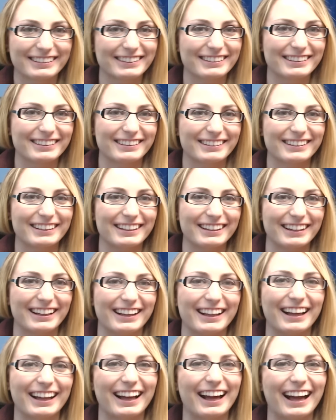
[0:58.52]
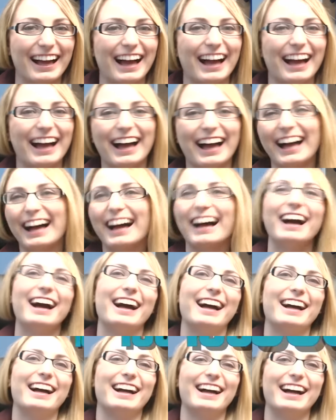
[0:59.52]

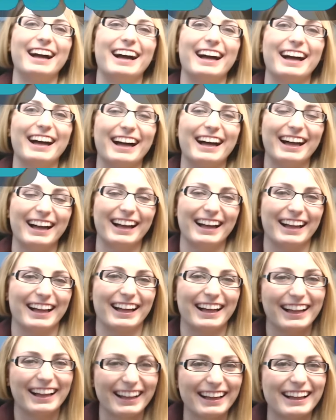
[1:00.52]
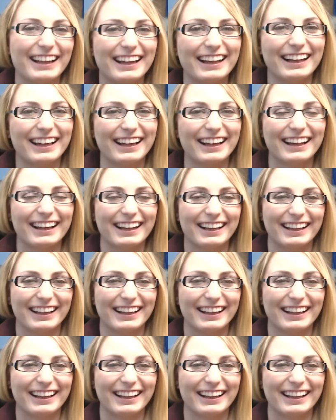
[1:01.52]
No words are spoken by the person on screen.